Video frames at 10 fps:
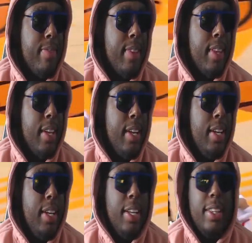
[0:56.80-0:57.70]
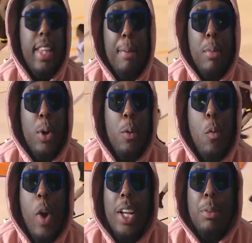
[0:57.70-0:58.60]
With the rebound. That boy
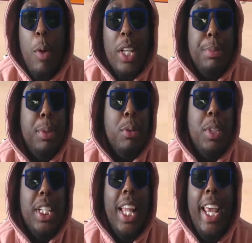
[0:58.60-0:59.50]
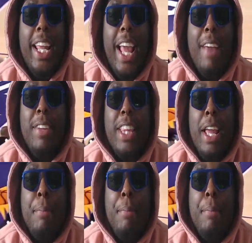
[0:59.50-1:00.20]
Westbrook was clinking everything.